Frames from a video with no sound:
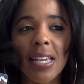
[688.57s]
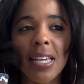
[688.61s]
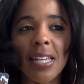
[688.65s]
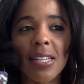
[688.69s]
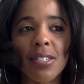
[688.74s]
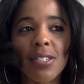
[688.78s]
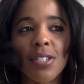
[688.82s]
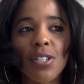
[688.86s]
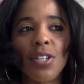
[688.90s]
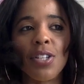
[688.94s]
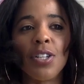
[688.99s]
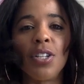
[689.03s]

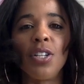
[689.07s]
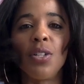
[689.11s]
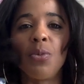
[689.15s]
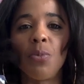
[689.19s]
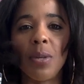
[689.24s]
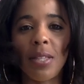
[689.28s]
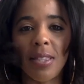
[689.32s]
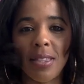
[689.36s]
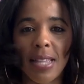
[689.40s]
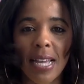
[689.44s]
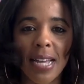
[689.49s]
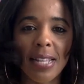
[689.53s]
is good
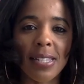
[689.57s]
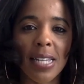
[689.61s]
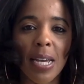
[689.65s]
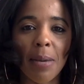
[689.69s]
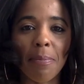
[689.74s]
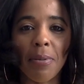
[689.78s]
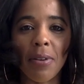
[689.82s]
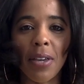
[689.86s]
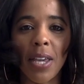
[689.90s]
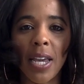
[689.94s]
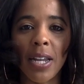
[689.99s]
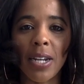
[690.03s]
with that
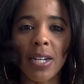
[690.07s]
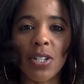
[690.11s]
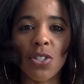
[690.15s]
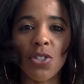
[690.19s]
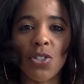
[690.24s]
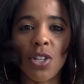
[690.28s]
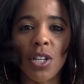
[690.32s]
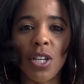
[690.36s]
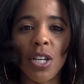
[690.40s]
type of energy,